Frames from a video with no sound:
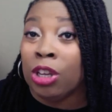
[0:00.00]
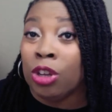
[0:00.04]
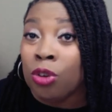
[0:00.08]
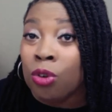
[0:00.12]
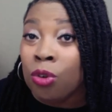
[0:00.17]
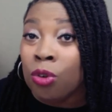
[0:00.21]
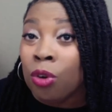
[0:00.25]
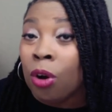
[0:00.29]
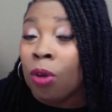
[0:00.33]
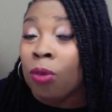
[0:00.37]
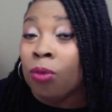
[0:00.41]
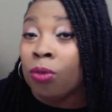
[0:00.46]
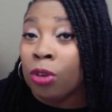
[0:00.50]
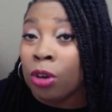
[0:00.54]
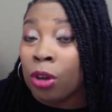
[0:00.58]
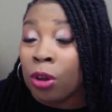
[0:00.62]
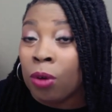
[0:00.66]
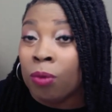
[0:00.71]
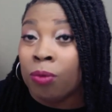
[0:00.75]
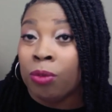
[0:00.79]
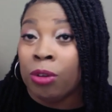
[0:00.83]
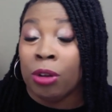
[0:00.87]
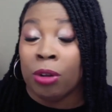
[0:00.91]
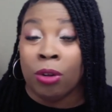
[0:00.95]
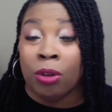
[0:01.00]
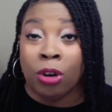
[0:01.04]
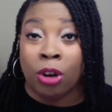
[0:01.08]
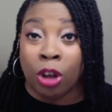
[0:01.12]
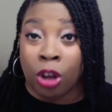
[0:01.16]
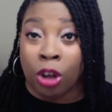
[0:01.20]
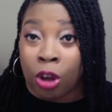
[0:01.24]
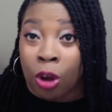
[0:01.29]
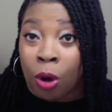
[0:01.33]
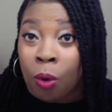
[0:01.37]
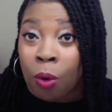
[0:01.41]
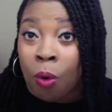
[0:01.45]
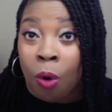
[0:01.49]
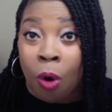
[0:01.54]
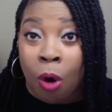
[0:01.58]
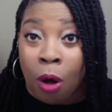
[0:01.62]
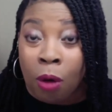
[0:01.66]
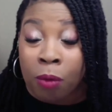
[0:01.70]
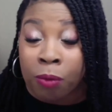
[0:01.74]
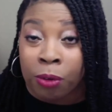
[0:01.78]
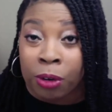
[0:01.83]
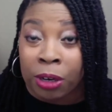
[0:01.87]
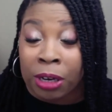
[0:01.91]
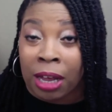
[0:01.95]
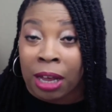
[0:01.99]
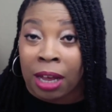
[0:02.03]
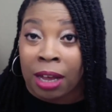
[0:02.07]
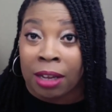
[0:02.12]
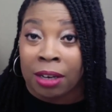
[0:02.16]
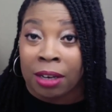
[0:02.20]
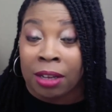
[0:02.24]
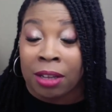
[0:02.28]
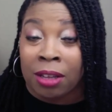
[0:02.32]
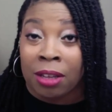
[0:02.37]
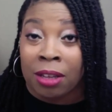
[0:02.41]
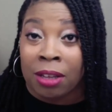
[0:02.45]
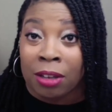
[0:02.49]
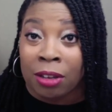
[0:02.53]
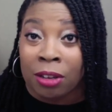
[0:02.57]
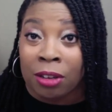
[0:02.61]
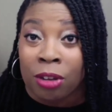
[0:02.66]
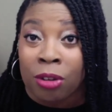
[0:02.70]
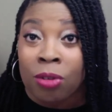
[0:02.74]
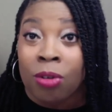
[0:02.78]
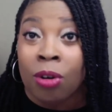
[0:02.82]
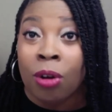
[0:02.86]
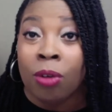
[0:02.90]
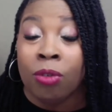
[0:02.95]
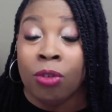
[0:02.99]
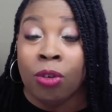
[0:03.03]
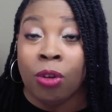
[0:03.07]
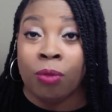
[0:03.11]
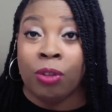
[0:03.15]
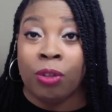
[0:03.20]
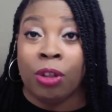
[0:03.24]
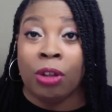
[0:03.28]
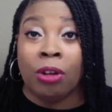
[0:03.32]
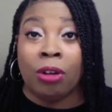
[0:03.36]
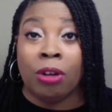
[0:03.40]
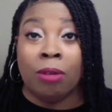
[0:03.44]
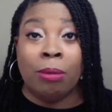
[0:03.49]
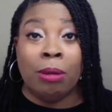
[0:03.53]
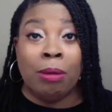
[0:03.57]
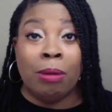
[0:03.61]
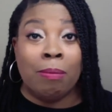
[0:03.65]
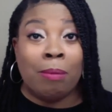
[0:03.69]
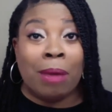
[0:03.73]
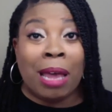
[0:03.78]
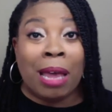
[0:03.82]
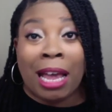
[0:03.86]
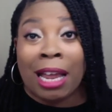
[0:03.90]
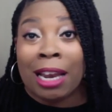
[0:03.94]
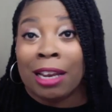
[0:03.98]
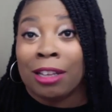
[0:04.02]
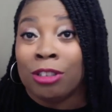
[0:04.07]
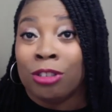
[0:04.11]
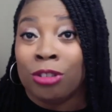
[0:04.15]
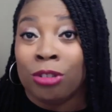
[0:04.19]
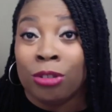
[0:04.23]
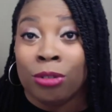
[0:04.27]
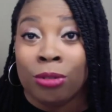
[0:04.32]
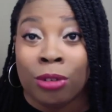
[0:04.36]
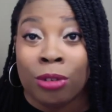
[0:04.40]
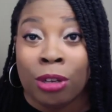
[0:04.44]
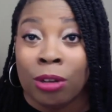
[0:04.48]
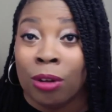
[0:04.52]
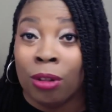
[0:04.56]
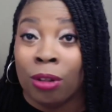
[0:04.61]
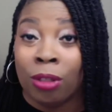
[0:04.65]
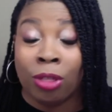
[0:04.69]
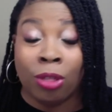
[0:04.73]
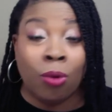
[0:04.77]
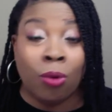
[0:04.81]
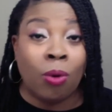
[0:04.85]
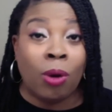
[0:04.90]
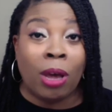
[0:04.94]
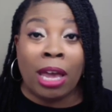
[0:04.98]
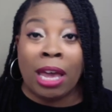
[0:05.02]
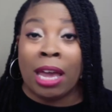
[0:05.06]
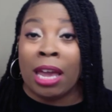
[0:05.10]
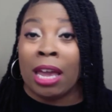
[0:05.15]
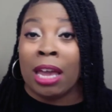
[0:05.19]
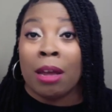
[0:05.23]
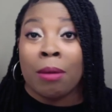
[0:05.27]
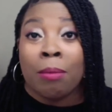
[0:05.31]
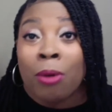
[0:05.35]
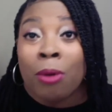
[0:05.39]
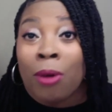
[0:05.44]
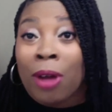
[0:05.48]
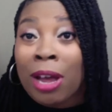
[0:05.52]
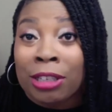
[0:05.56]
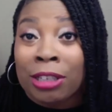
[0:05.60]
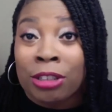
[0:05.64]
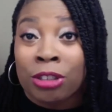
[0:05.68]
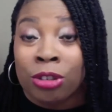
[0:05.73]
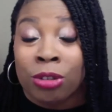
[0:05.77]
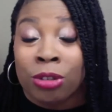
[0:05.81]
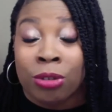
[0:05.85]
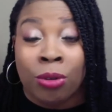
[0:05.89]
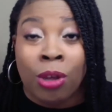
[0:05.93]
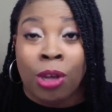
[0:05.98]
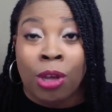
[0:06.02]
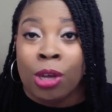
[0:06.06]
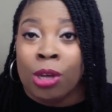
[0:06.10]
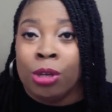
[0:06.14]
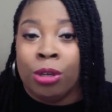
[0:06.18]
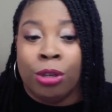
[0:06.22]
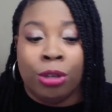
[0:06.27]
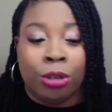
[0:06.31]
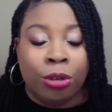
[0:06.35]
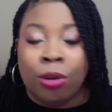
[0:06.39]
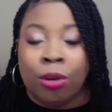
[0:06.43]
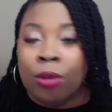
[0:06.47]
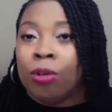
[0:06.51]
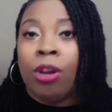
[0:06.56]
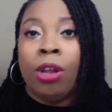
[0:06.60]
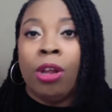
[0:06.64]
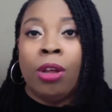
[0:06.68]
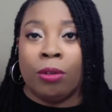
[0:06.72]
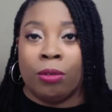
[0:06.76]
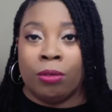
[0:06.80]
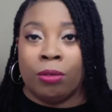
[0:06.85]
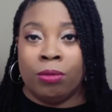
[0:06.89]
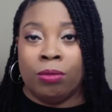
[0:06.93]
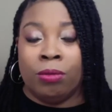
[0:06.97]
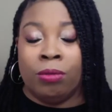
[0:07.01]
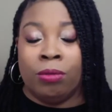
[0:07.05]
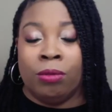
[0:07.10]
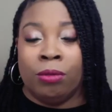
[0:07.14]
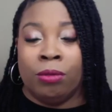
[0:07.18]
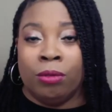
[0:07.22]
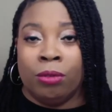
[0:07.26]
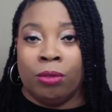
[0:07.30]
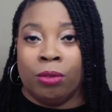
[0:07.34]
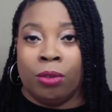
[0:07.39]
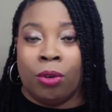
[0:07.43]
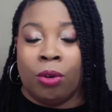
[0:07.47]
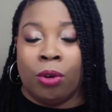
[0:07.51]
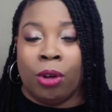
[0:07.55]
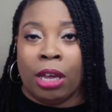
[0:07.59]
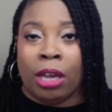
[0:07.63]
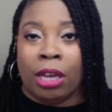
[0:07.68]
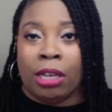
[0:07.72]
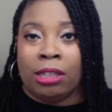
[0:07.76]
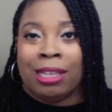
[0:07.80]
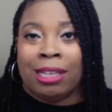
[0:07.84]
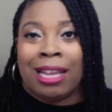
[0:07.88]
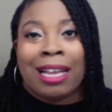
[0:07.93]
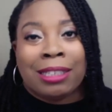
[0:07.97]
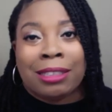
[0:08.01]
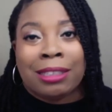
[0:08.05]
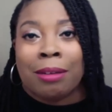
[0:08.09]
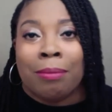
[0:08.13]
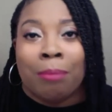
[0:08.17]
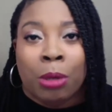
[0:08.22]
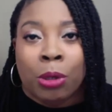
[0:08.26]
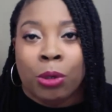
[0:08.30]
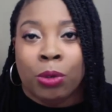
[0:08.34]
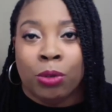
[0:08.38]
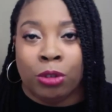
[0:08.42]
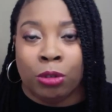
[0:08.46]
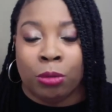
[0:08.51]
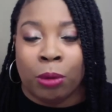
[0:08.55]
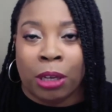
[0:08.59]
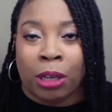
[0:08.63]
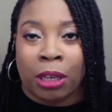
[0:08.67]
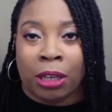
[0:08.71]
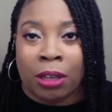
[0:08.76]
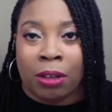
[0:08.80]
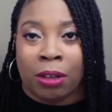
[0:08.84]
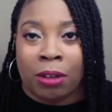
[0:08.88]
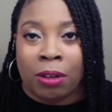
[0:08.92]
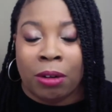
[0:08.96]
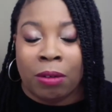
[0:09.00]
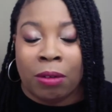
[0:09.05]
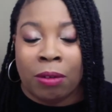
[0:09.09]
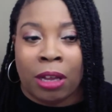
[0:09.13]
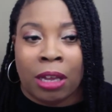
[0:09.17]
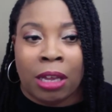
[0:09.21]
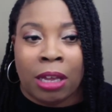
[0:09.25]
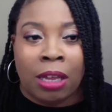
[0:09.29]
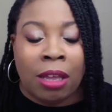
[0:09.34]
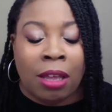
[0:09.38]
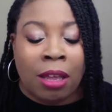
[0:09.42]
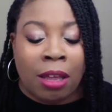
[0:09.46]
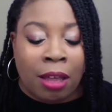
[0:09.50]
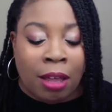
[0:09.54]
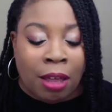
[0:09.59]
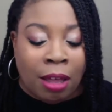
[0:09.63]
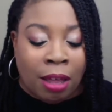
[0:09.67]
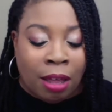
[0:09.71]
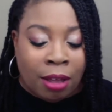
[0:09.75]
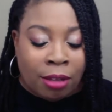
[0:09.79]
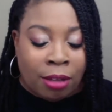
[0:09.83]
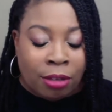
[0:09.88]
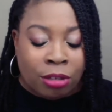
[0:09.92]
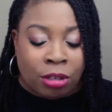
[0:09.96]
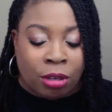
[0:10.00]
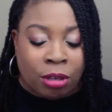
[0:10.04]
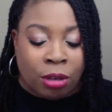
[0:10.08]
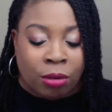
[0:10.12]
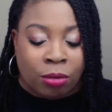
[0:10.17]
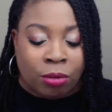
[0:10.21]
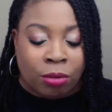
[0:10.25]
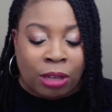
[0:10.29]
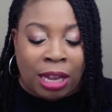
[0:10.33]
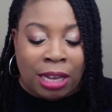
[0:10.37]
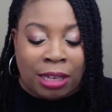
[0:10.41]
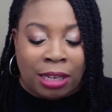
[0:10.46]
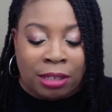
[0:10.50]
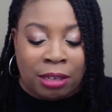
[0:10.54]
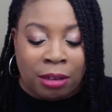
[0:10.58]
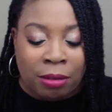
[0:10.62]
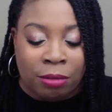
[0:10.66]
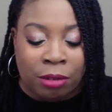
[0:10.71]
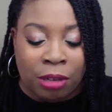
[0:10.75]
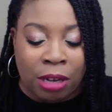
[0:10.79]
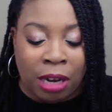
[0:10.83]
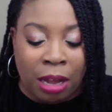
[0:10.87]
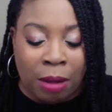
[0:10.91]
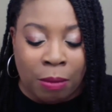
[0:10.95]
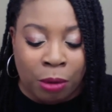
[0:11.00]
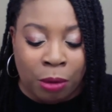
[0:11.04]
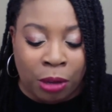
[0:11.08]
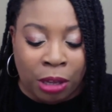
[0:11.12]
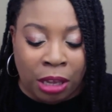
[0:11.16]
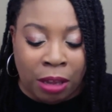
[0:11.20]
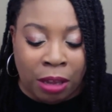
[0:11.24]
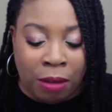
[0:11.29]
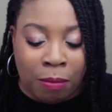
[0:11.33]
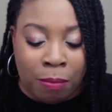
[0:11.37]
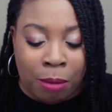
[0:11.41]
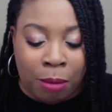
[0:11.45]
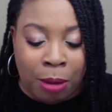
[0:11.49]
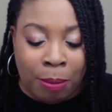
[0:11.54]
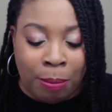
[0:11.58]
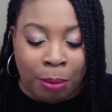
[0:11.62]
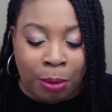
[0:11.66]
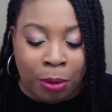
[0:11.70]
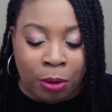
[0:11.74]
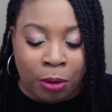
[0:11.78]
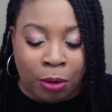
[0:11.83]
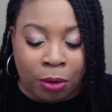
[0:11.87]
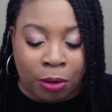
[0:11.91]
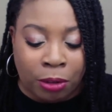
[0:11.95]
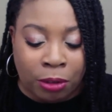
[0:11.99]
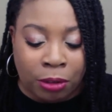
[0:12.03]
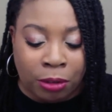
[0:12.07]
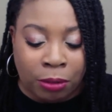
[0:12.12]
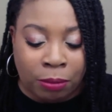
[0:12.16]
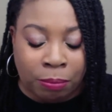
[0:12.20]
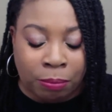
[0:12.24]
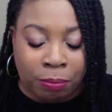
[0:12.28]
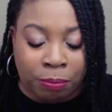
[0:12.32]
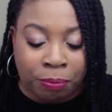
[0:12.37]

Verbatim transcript: you don't know if they're gonna go off or not. You don't know if they're gonna be mad at you. They're gonna throw a hammer at you. You don't know Okay, that's a mood swing. All right. So that's something that would give me pause.